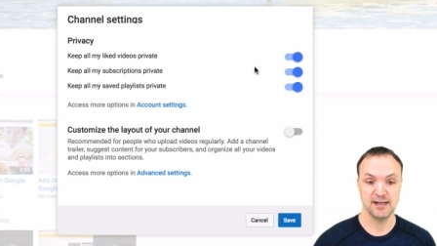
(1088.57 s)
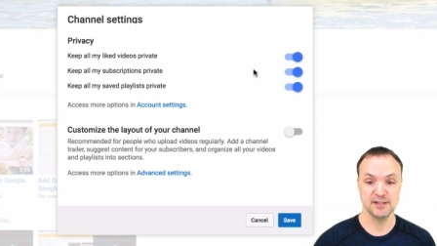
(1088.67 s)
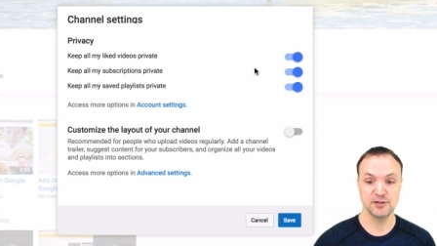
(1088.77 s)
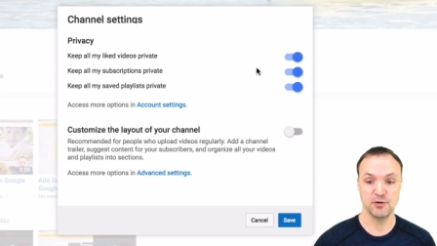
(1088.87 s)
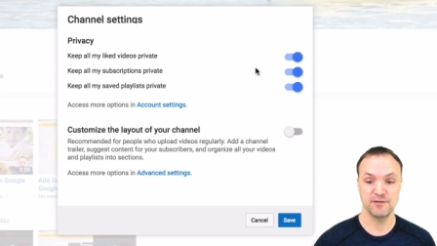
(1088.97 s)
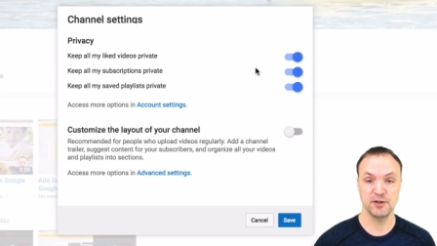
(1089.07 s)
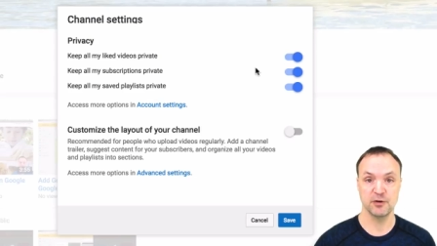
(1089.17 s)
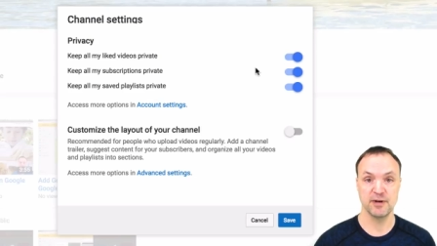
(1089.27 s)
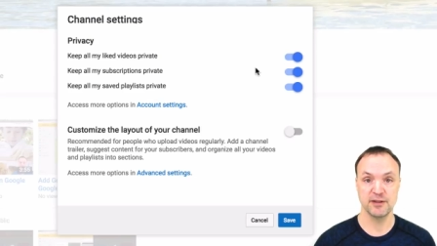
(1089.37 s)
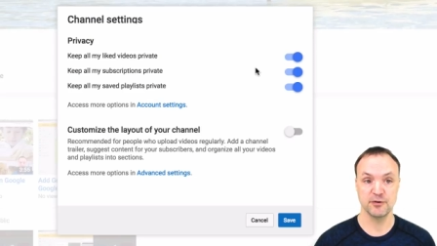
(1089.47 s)
So if you're
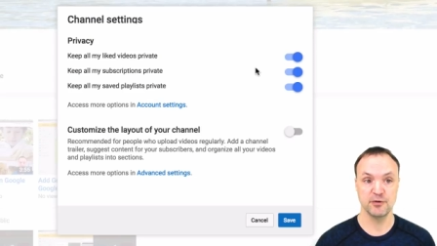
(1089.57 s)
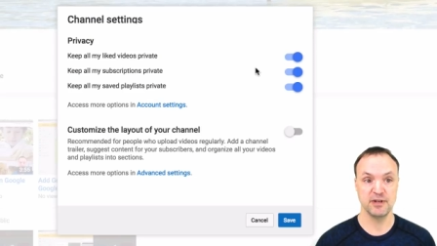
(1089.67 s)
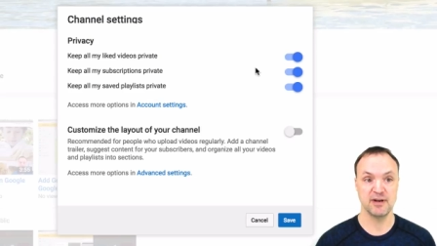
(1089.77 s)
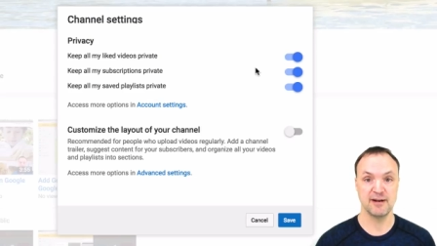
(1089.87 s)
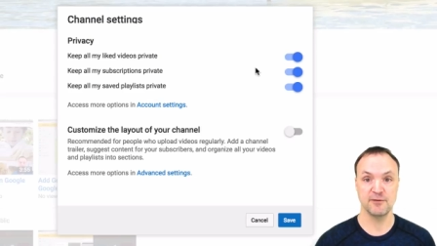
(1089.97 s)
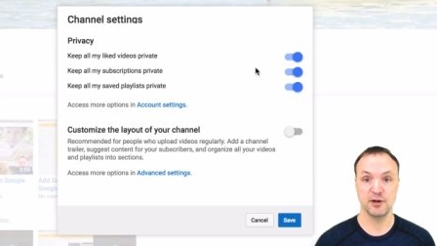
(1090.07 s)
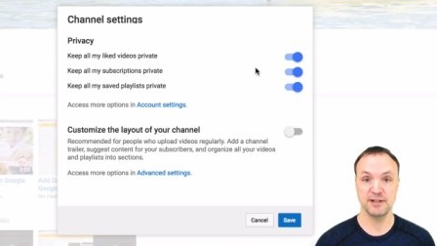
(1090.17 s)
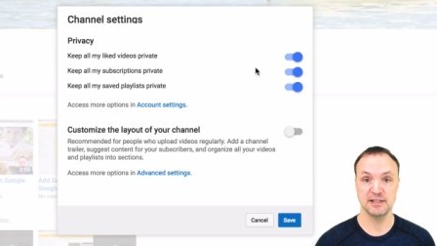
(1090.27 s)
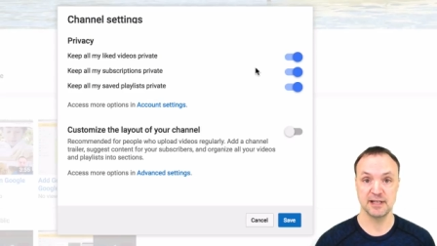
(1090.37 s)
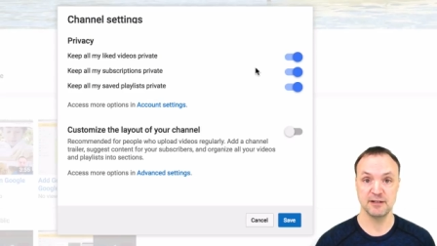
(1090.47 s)
going through and you have all
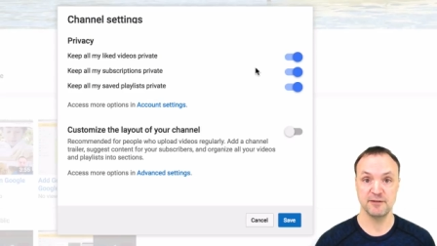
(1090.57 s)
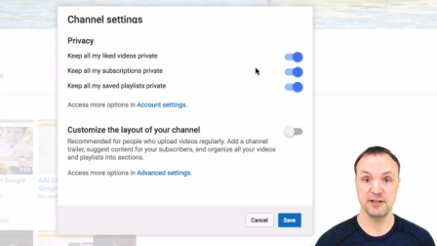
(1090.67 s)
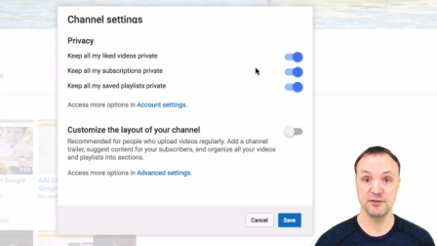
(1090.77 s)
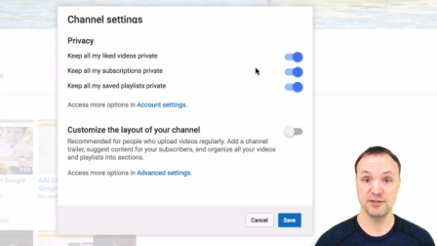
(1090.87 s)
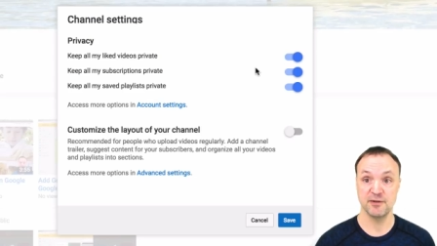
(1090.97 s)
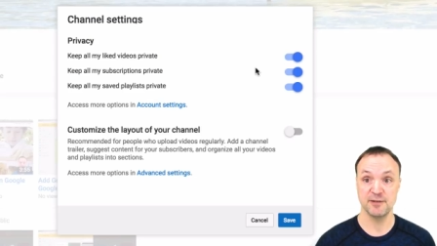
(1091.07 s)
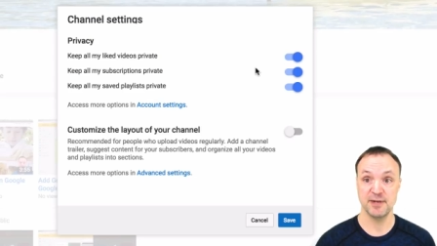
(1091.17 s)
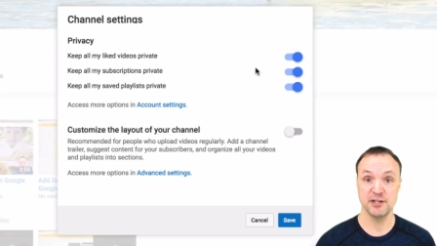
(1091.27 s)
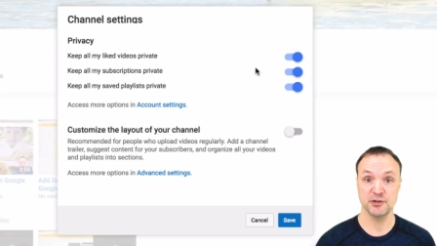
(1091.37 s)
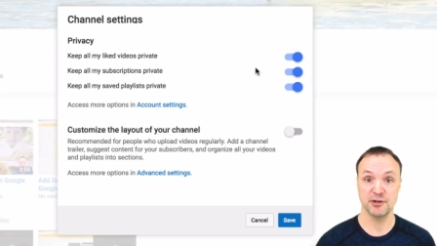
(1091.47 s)
these like videos and you want to
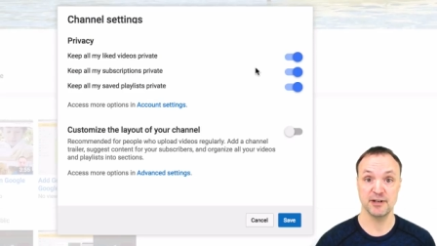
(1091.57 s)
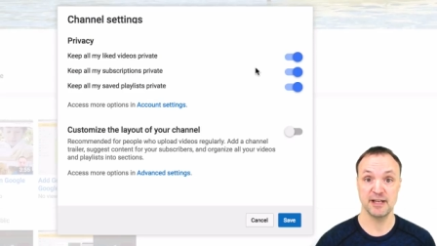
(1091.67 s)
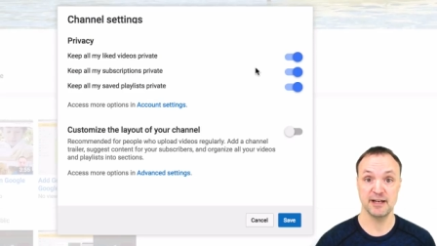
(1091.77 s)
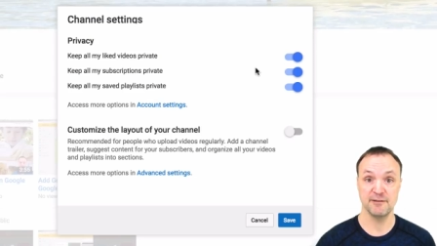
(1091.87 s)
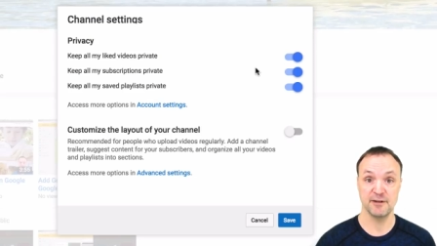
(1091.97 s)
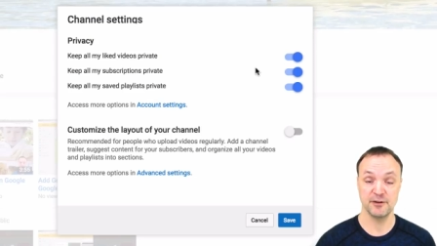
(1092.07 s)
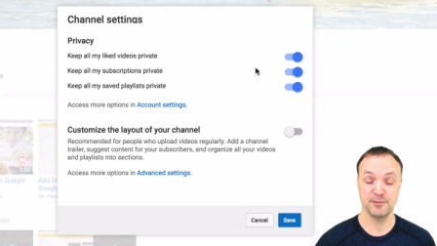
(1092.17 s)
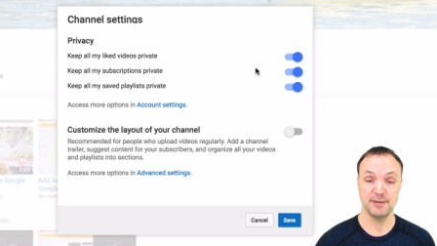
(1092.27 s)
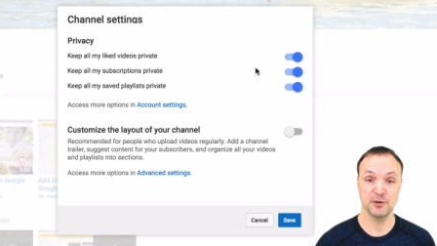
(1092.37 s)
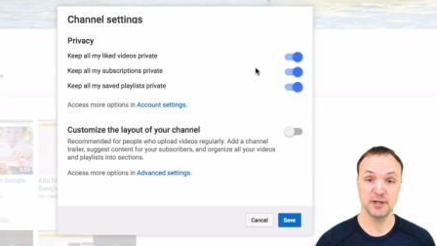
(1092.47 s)
make sure that if other
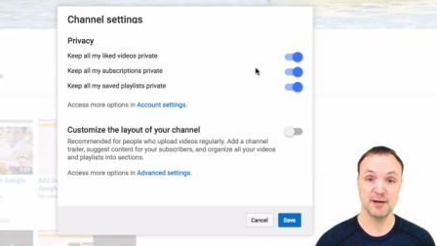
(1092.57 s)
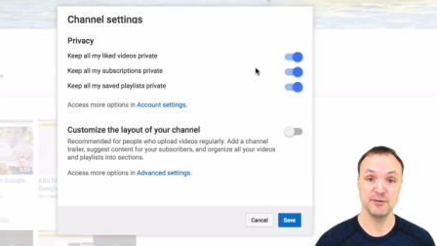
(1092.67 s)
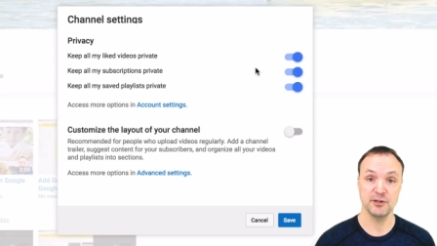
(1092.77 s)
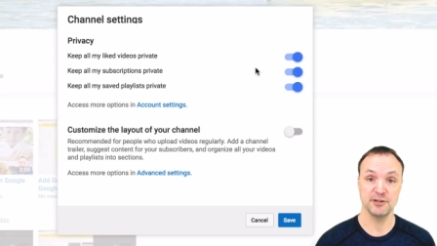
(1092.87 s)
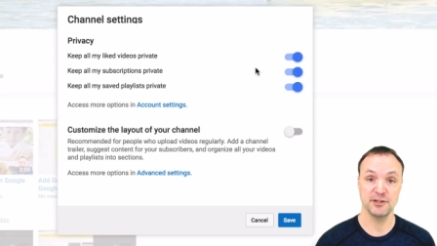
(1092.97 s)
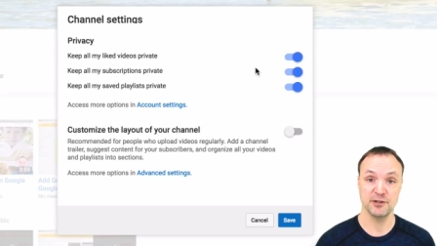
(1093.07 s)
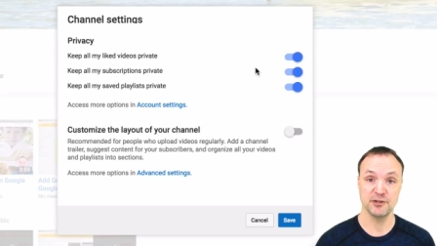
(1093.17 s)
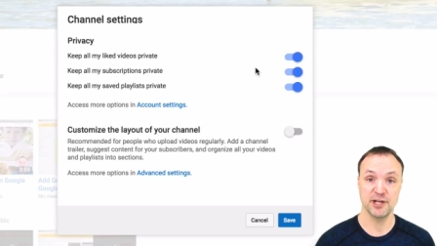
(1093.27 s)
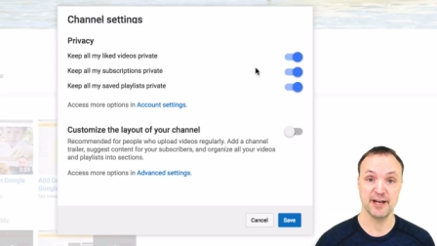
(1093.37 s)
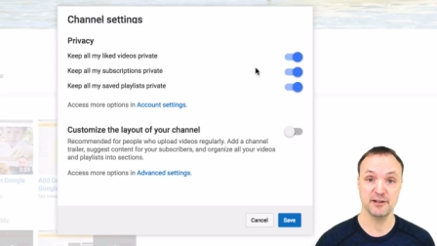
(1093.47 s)
people are coming here to your
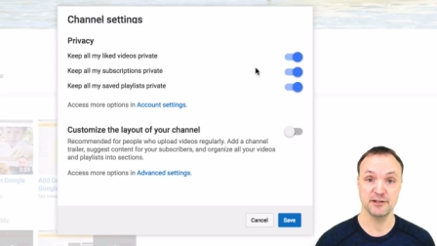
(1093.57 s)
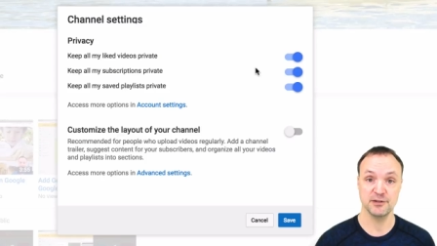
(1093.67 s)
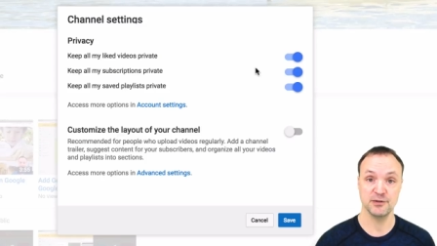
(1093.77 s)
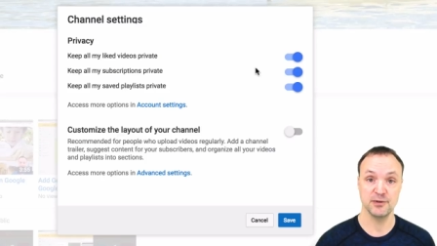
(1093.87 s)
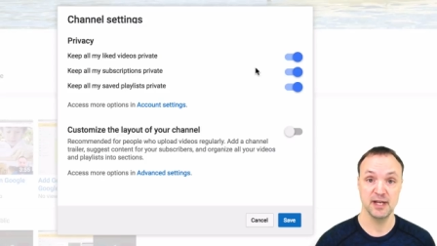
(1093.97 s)
channel to